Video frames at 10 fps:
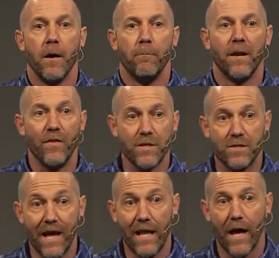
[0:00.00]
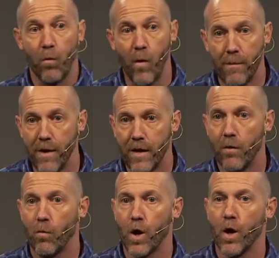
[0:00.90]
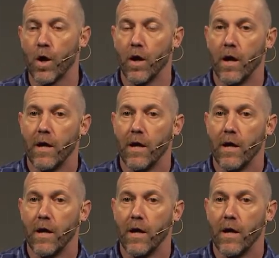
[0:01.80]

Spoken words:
But in this day, women were